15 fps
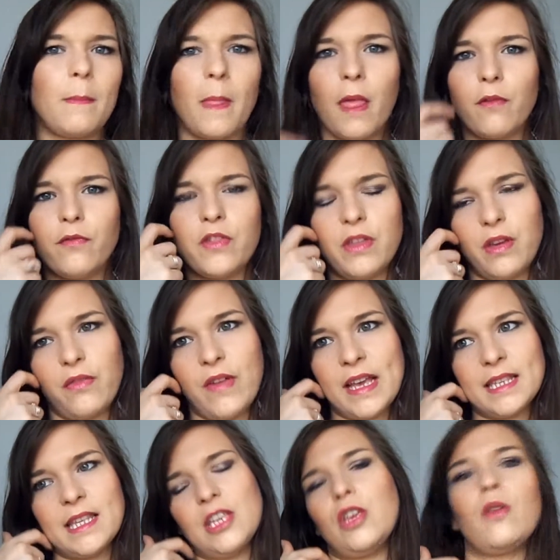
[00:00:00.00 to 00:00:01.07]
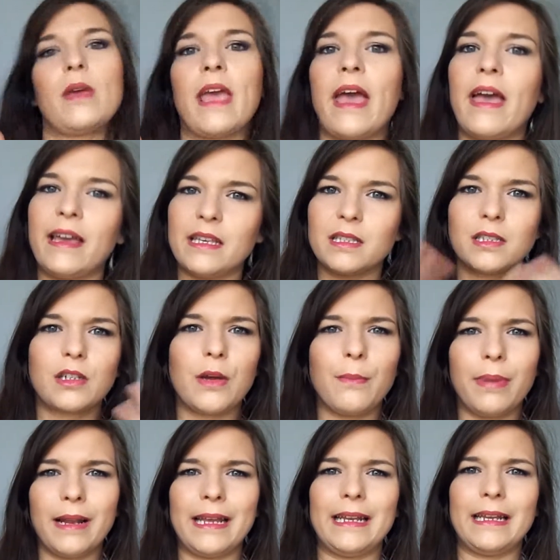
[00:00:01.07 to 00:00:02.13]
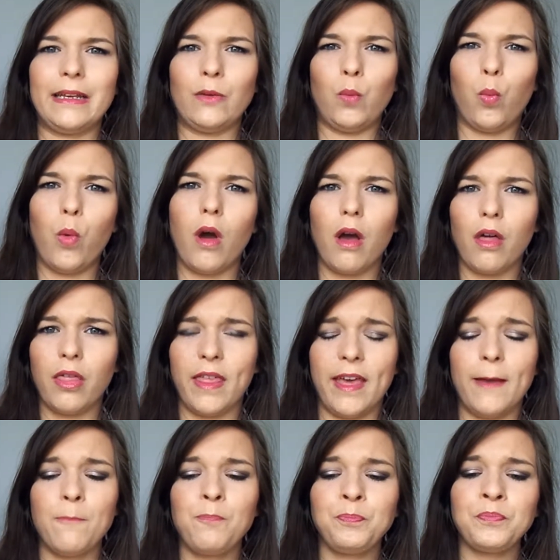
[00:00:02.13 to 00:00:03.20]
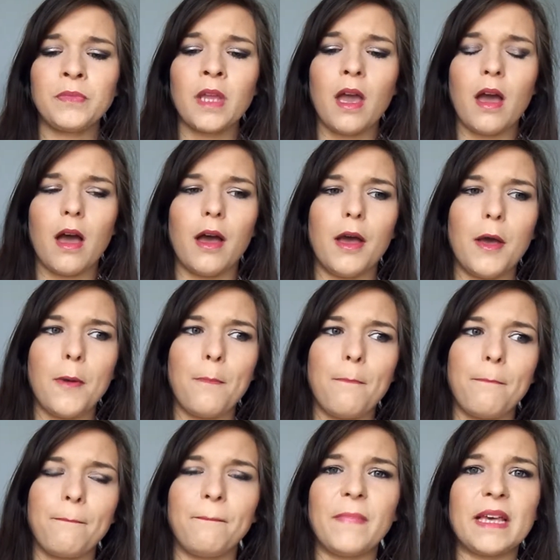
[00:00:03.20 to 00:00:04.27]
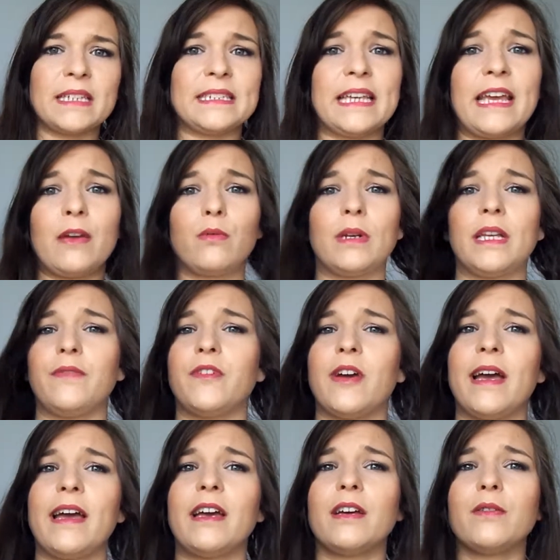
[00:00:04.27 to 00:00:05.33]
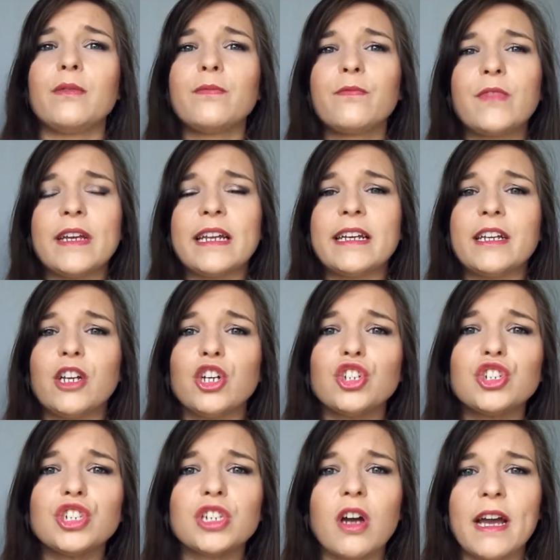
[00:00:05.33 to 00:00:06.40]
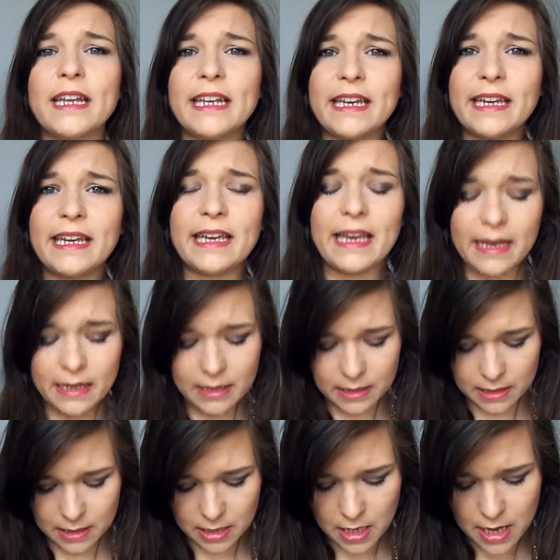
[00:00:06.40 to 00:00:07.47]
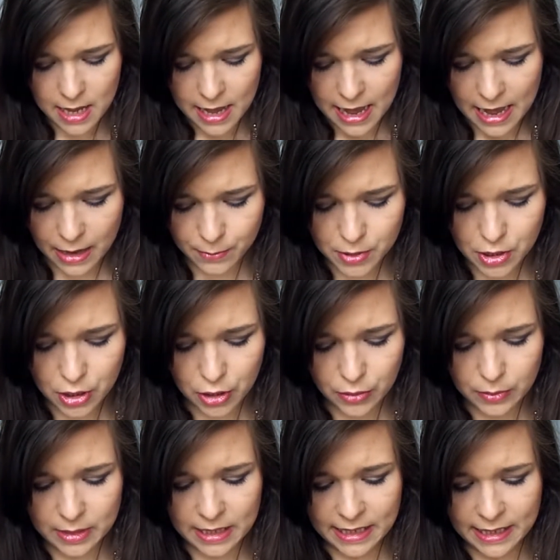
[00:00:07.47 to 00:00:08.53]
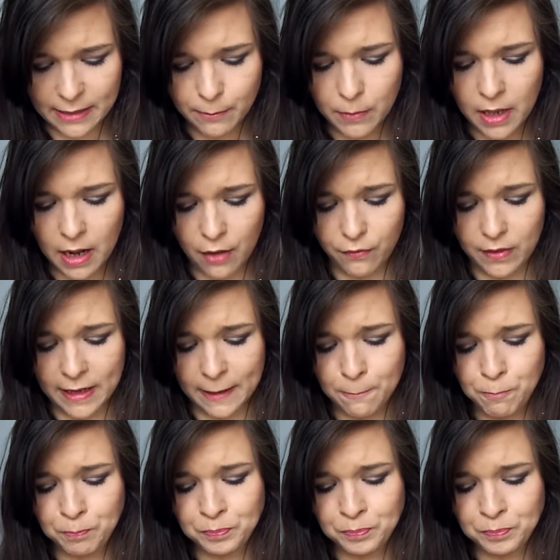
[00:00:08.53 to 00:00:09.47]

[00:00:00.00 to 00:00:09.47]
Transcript: for the effects that you get, it's completely worth it. As I say, it will leave your hair feeling shiny and absolutely lovely.